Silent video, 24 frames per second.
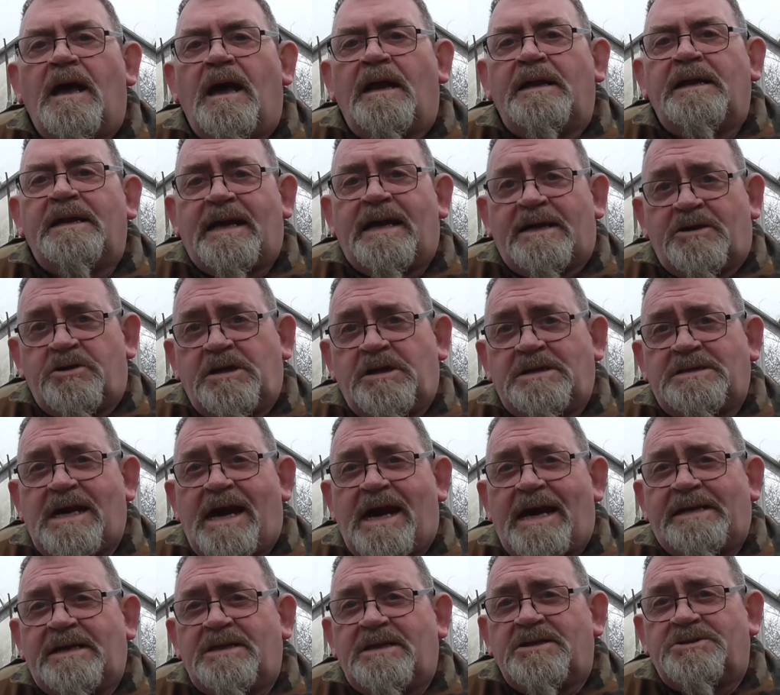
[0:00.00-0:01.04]
and it actually
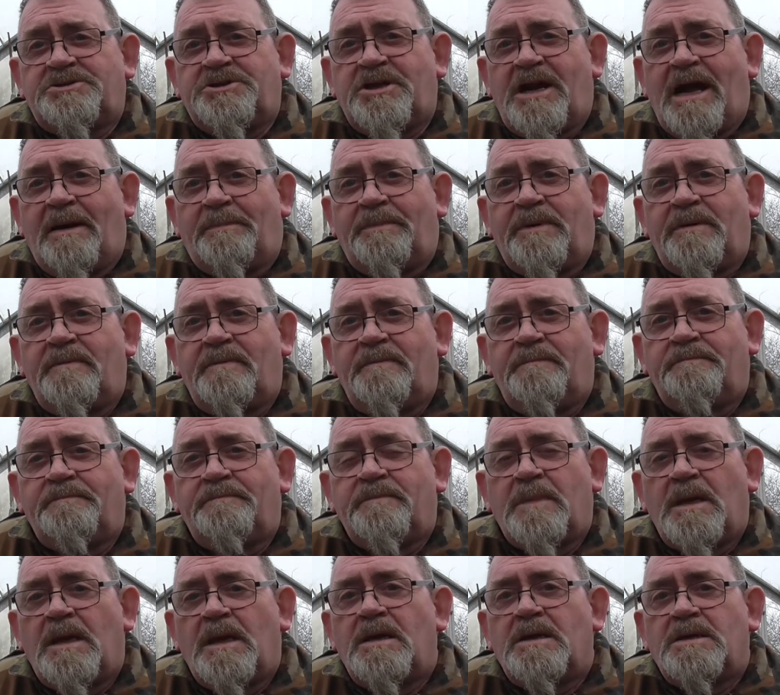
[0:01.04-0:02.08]
died in the trap.
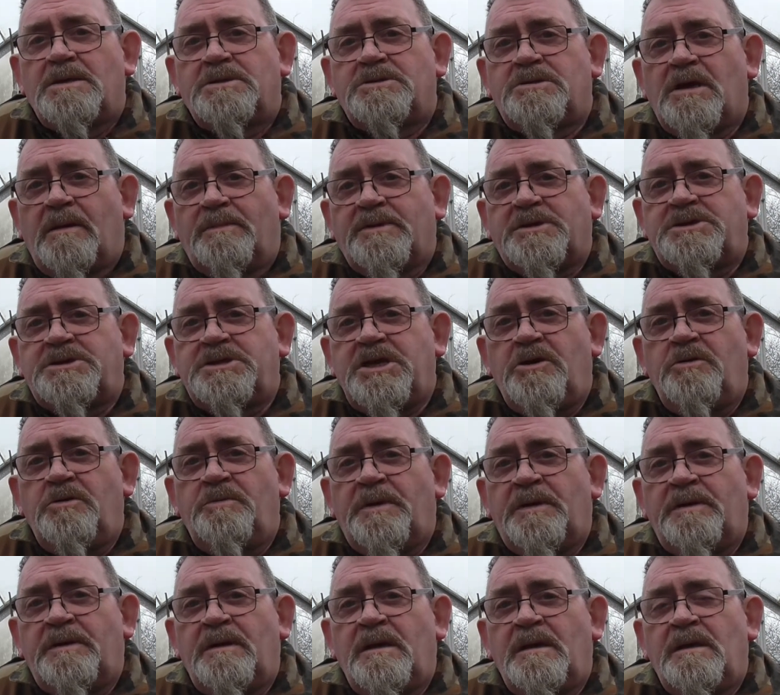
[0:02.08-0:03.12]
So I'm
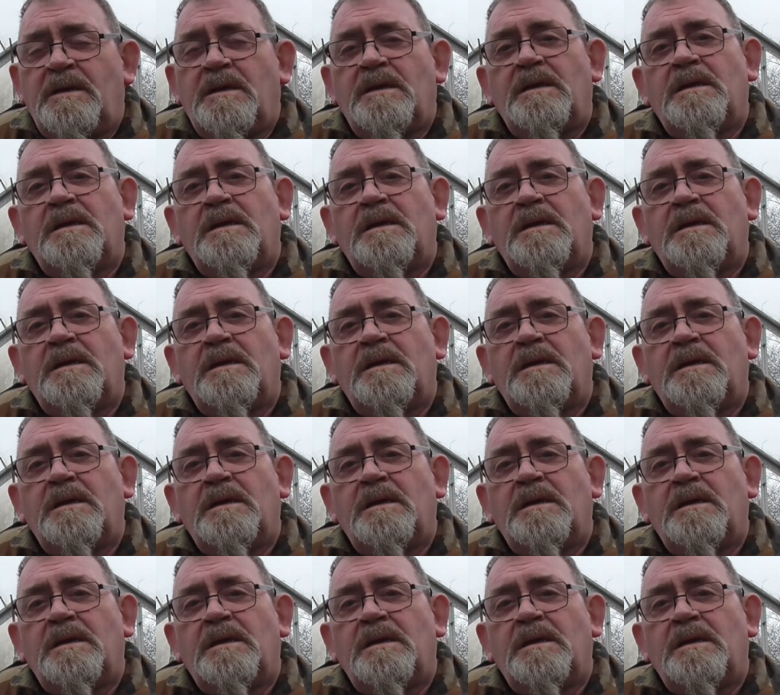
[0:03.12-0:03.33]
assuming